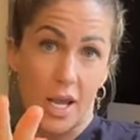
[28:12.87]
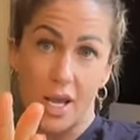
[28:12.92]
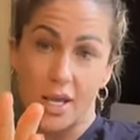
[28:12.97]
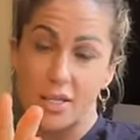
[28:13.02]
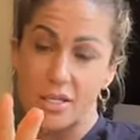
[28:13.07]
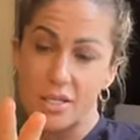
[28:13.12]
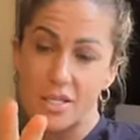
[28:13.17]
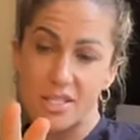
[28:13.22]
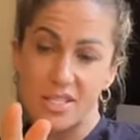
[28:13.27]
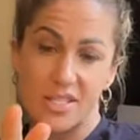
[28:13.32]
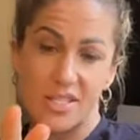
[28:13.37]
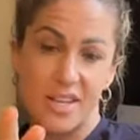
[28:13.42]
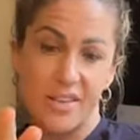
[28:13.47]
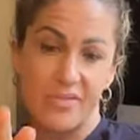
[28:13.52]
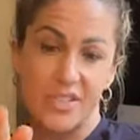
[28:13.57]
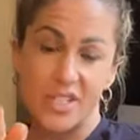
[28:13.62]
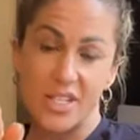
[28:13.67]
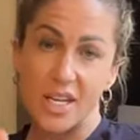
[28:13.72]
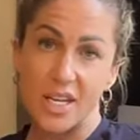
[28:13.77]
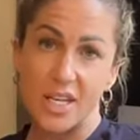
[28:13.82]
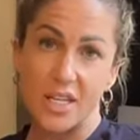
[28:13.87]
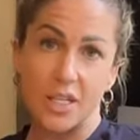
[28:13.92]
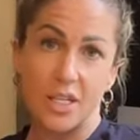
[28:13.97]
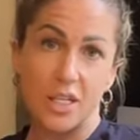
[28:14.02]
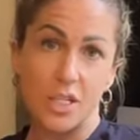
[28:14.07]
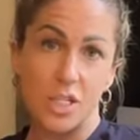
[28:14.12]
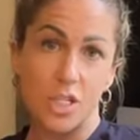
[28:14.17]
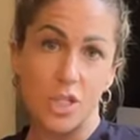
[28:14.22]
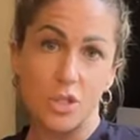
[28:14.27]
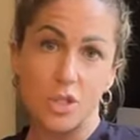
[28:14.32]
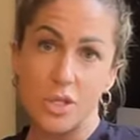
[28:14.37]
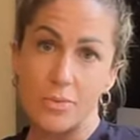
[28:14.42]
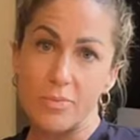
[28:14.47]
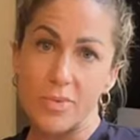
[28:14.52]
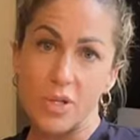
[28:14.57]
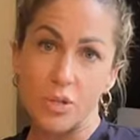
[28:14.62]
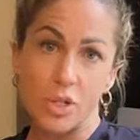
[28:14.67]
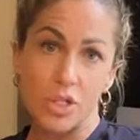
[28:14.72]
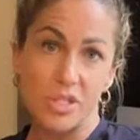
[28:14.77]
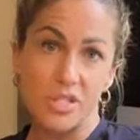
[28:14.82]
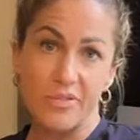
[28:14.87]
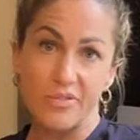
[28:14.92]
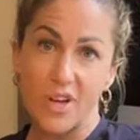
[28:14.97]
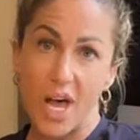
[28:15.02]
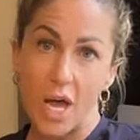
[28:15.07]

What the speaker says: X 17 gajillion millions of